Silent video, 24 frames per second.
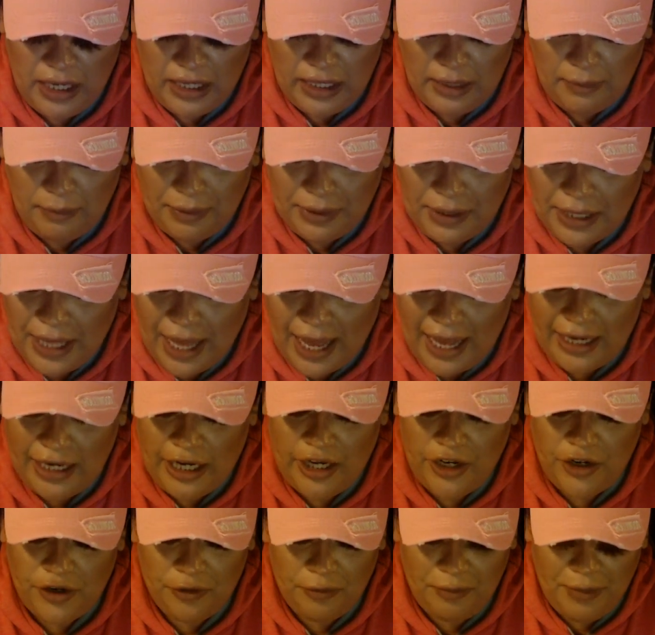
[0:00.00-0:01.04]

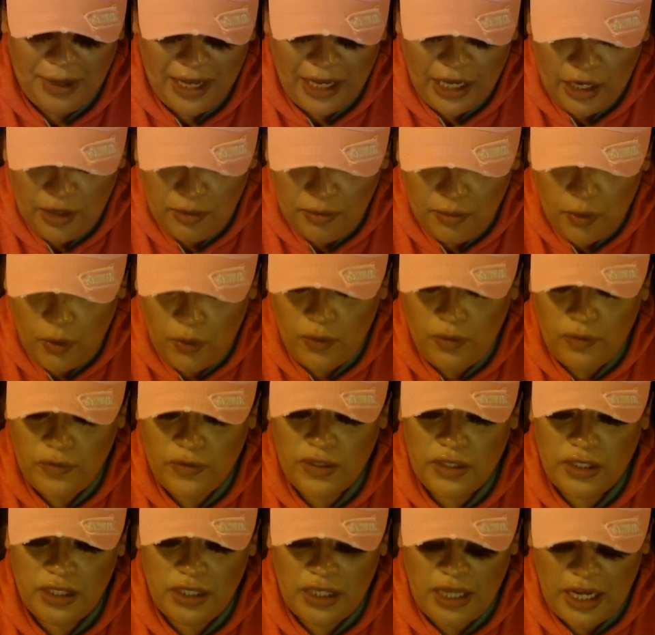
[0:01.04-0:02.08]
planning or making
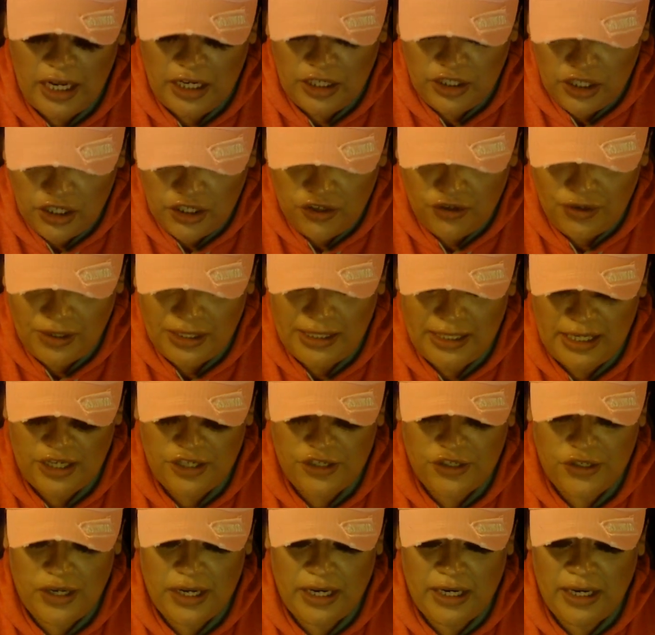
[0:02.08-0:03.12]
moves into
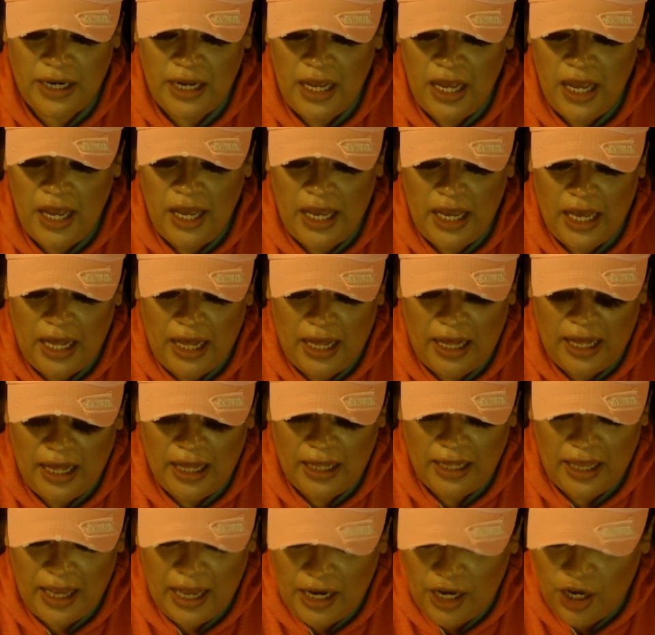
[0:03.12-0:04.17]
transition, uh,
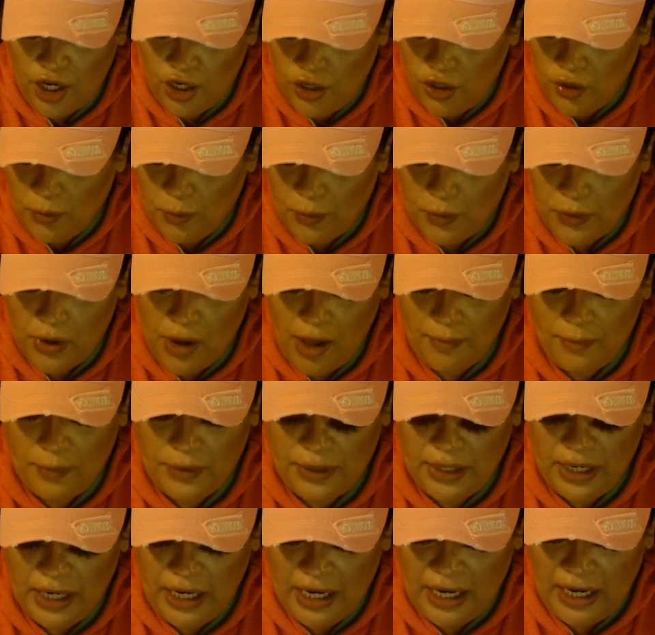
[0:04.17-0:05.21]
getting new
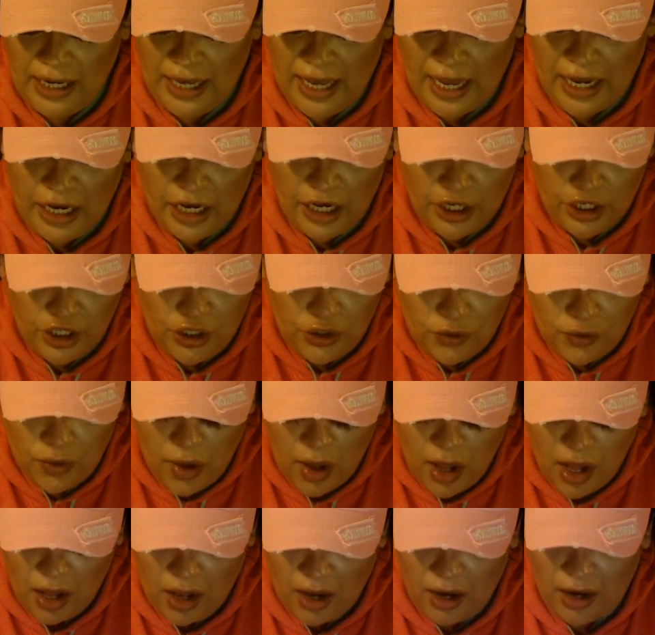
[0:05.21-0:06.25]
property, getting a new
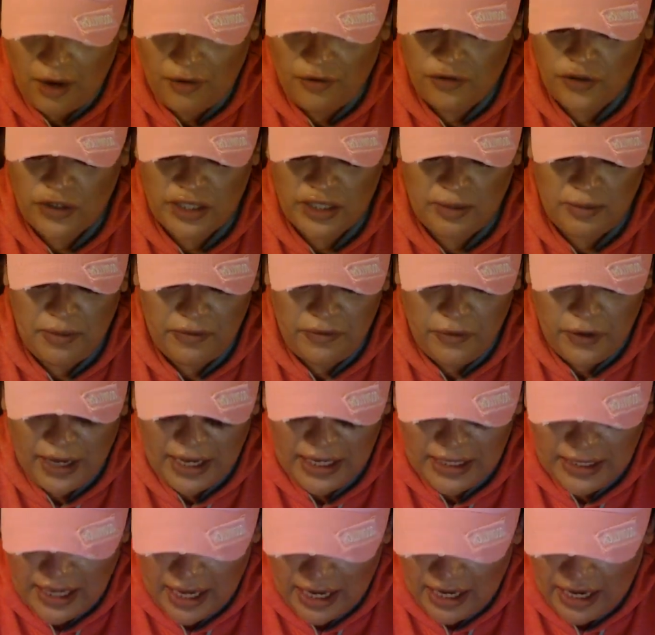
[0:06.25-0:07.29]
car. For some of you
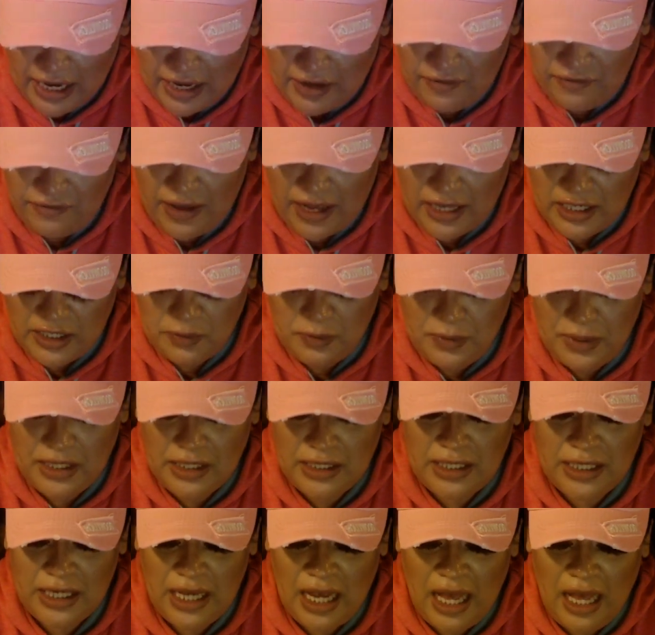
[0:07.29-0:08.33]
guys, getting
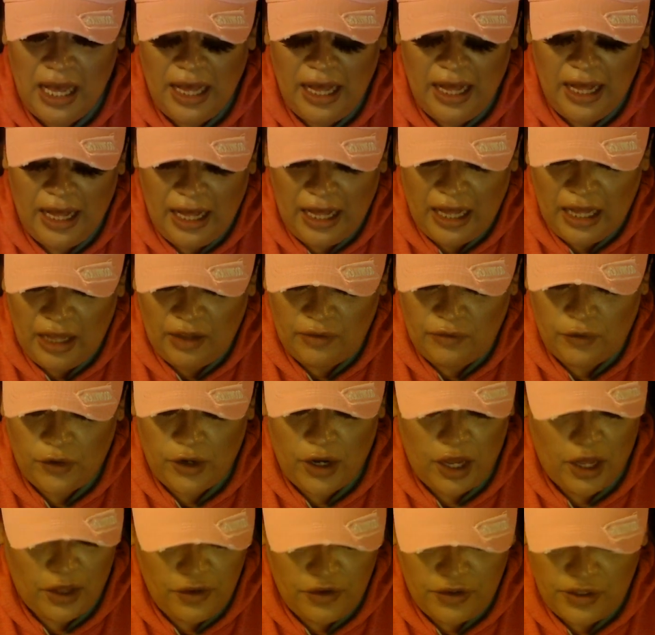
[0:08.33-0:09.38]
investments. Uh, for
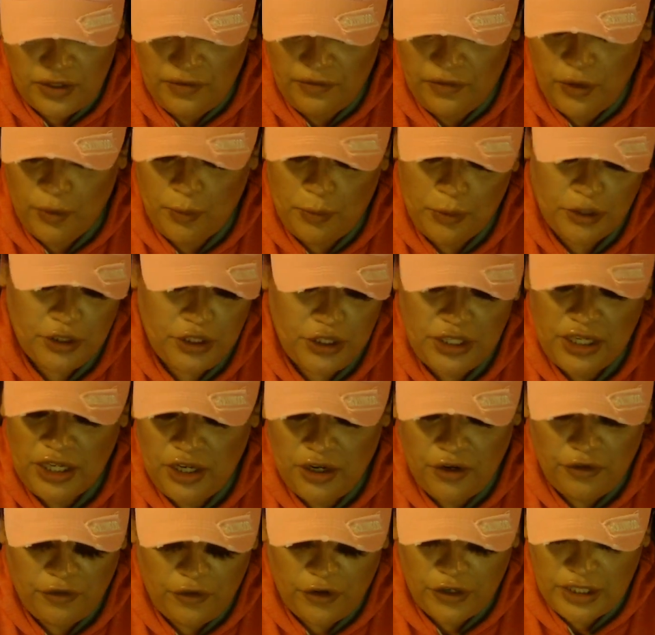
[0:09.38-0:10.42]
others of you, purchasing
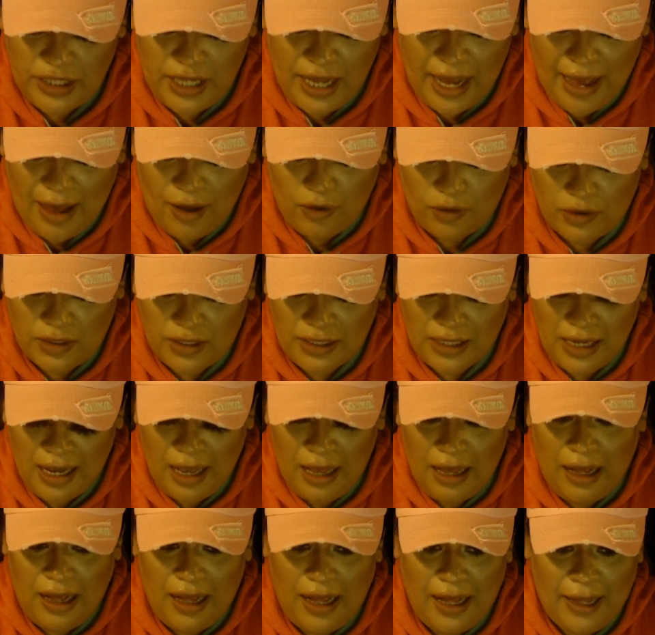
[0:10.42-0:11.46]
your first house.
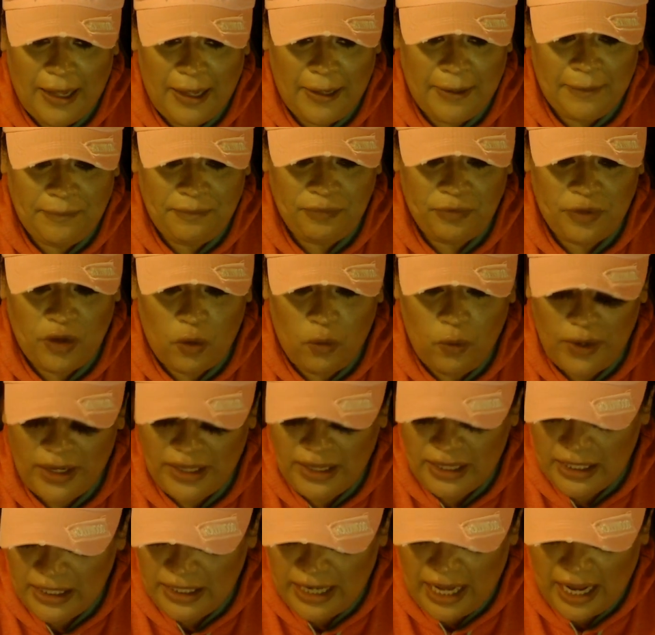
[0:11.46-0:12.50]
Um, with
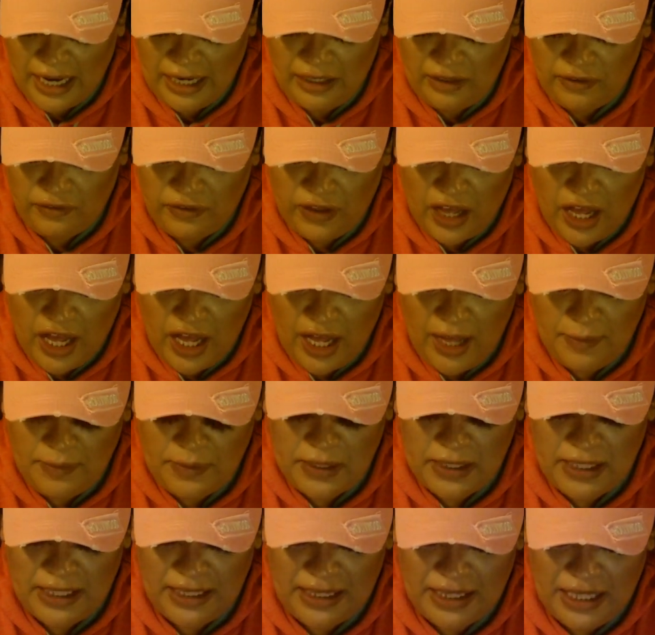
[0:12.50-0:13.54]
the Knight of
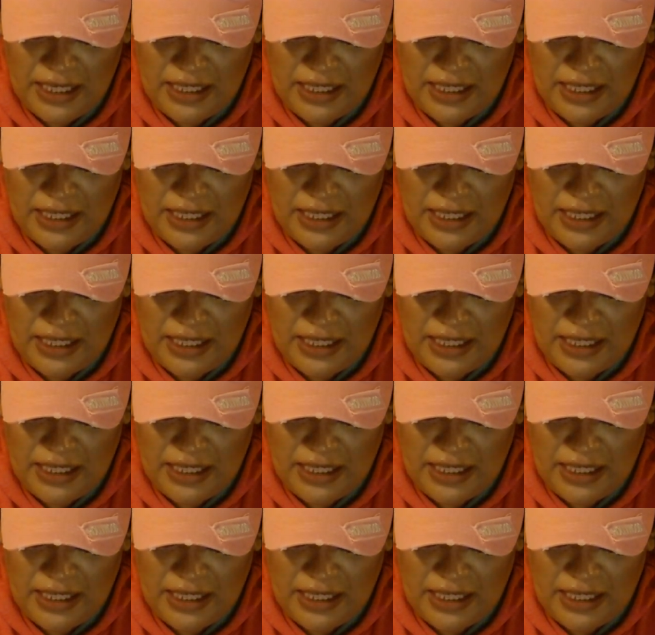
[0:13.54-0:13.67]
Cups, this